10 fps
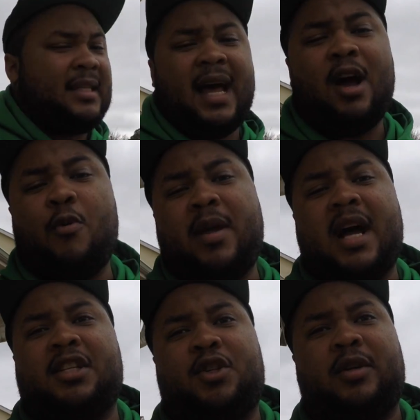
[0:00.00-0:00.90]
I hope you
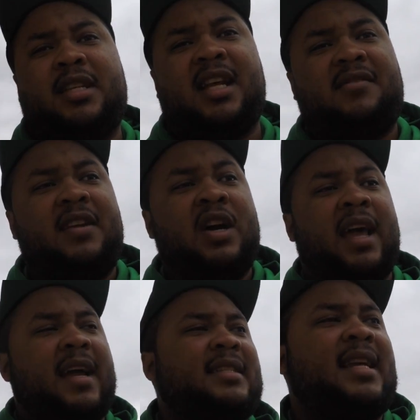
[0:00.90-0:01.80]
guys enjoyed today's video.
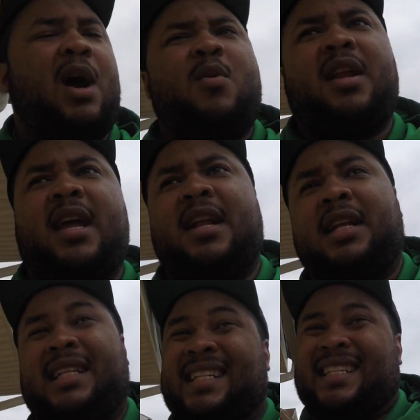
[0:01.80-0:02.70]
Like I said, I want to kind of
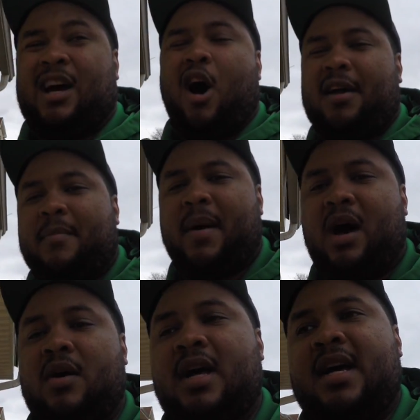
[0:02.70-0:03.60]
talk
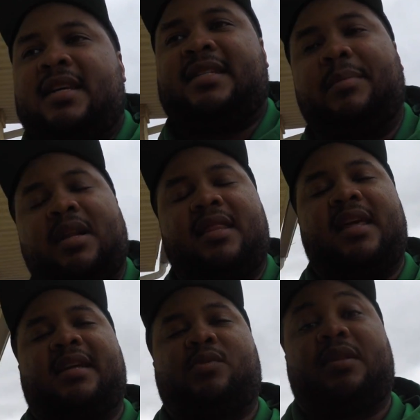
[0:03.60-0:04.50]
about some of the
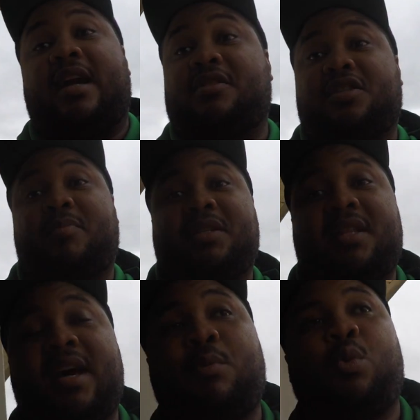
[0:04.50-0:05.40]
things with the air suspension
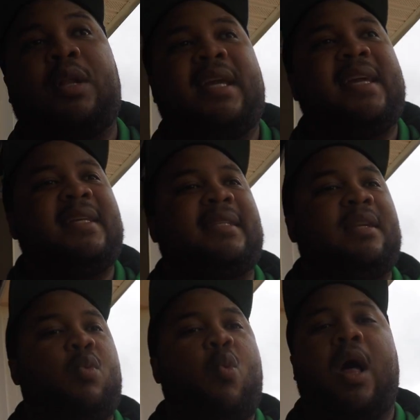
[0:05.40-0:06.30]
that really
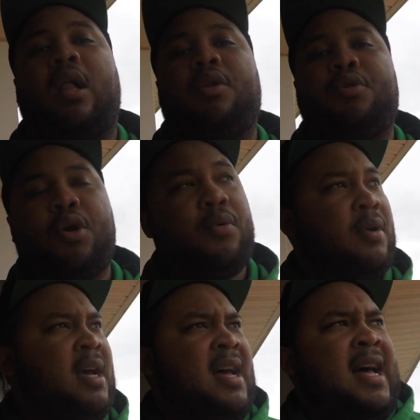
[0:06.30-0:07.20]
isn't well known.
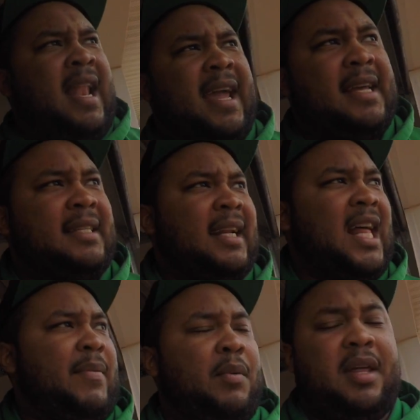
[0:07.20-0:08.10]
Like I said, a lot
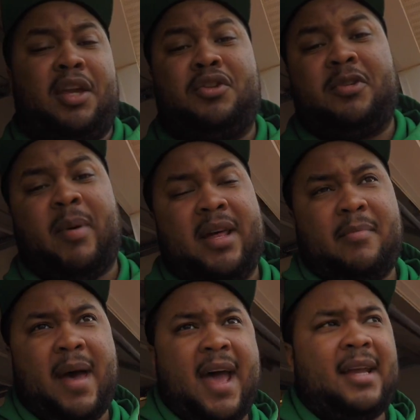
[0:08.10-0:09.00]
of people think you just buy the
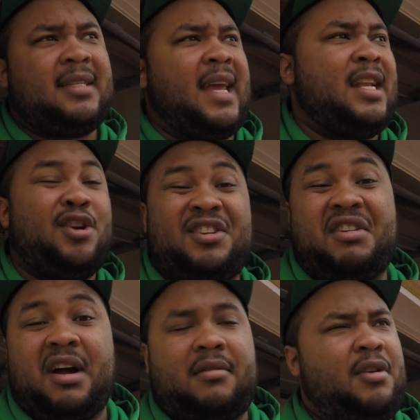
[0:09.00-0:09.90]
bags and you're
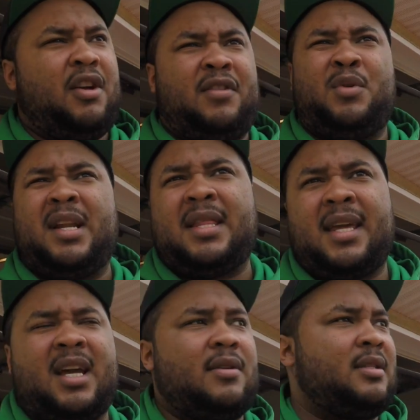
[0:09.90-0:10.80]
done. You don't have to do
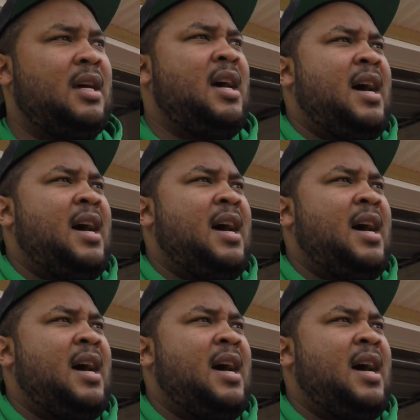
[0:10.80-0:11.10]
anything else.